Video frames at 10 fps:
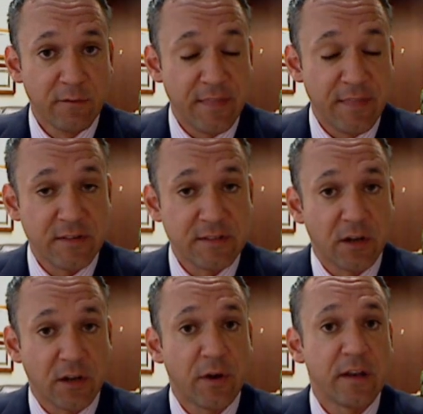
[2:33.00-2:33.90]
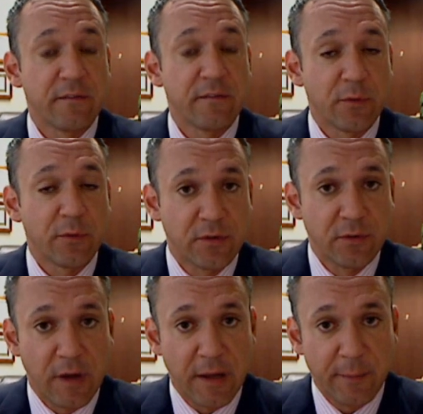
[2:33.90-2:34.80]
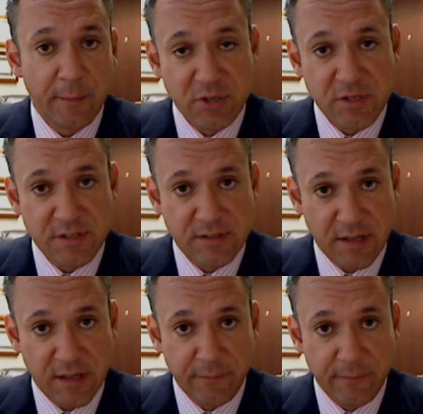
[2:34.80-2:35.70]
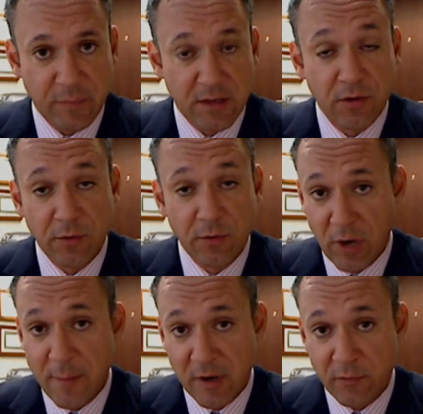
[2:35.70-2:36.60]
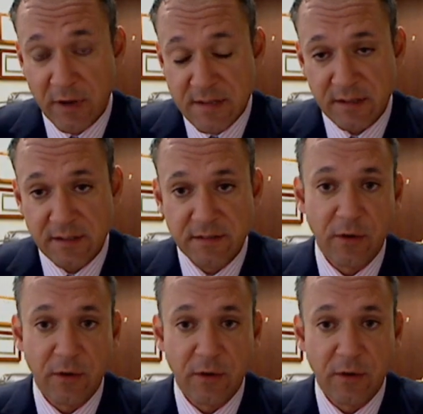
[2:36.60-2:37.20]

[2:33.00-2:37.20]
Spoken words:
for the $8,000 credit if you were to purchase a new primary residence.